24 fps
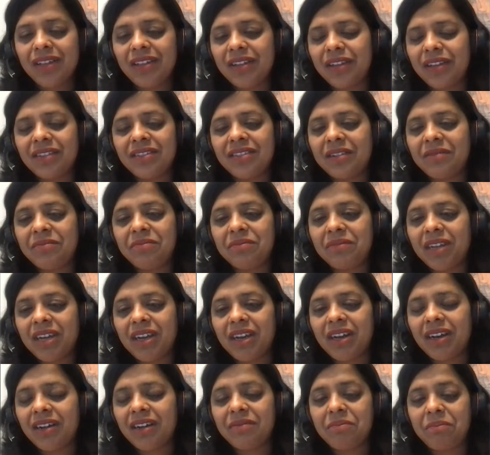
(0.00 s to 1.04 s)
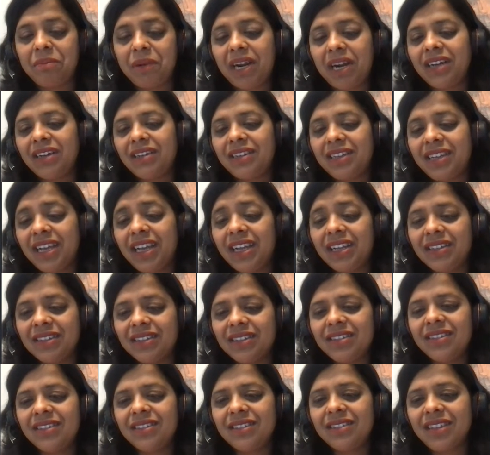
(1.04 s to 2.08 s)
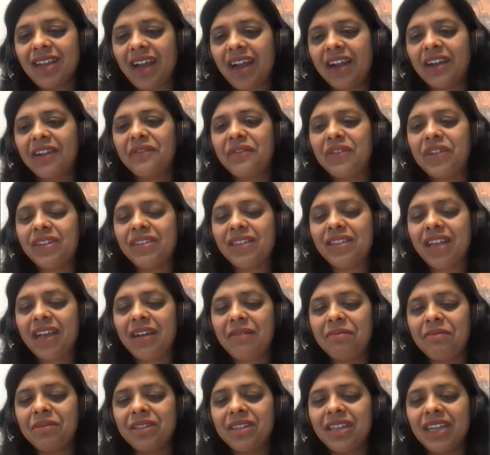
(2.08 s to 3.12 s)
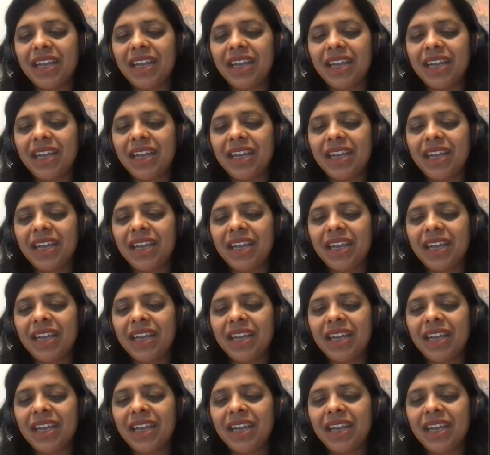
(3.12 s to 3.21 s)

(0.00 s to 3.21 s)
But yeah, this is kind of an example.